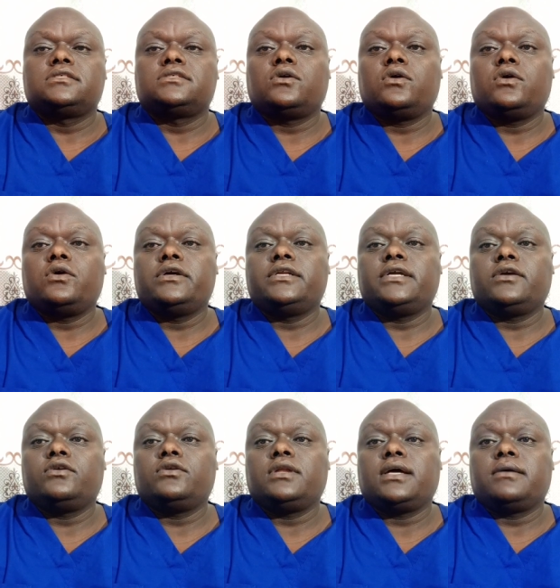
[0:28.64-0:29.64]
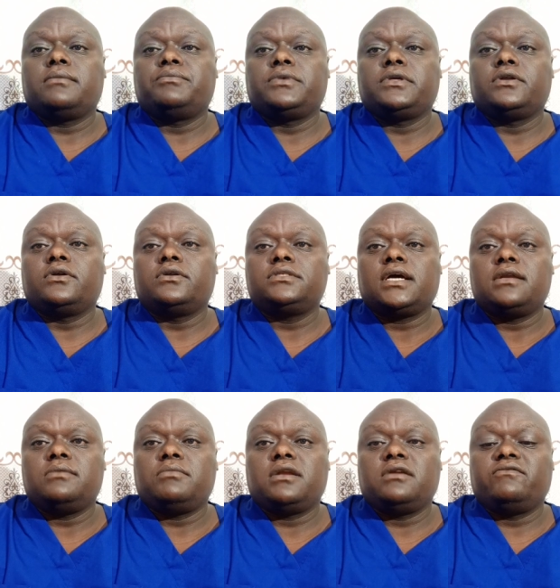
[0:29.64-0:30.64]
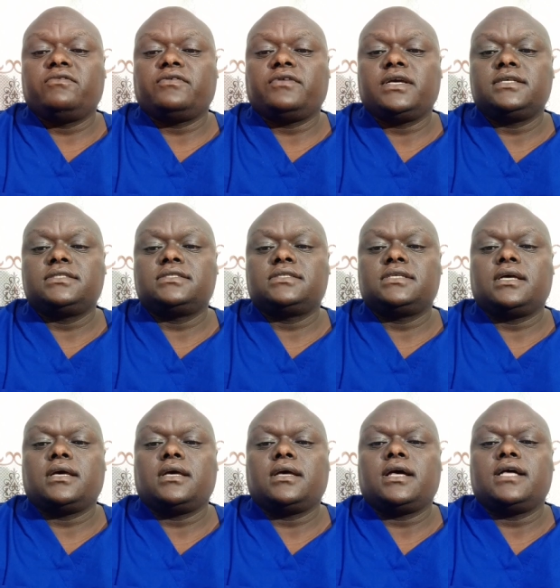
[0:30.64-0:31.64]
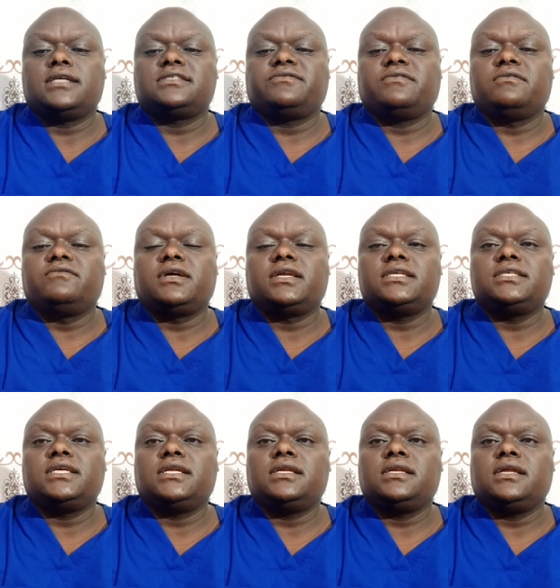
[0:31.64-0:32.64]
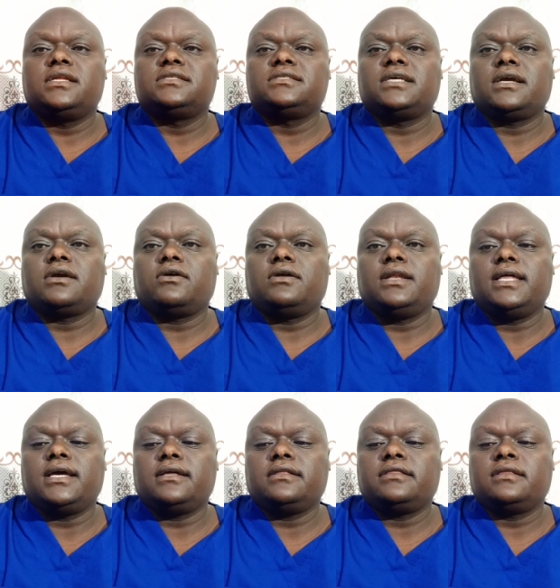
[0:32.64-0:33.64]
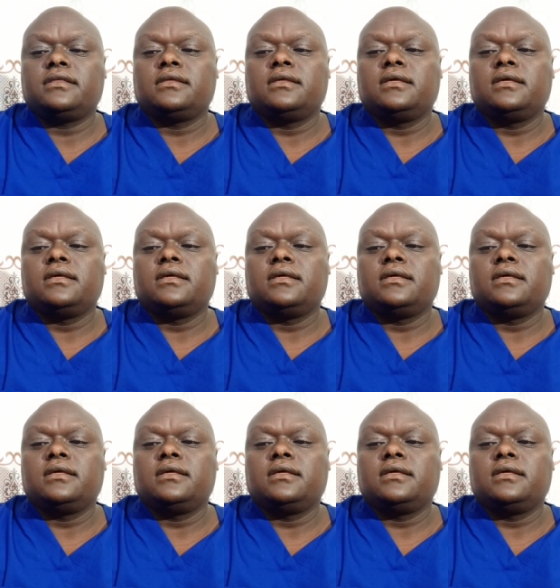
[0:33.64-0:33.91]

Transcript: So irregular periods can manifest uh, as variation in cycle length,